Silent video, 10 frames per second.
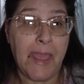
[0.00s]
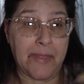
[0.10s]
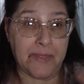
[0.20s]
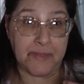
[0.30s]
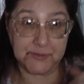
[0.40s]

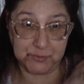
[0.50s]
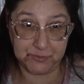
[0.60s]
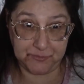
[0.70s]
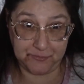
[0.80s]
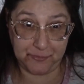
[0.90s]
and then they do
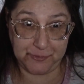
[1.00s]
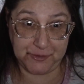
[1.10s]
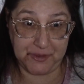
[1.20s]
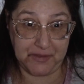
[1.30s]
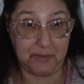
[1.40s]
it
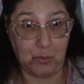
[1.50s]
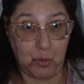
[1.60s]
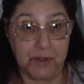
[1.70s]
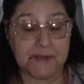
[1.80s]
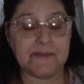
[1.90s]
first thing in the
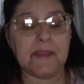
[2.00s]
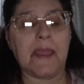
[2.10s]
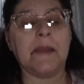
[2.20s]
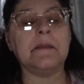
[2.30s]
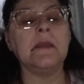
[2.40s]
mornings
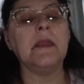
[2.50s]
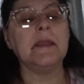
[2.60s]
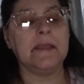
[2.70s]
again.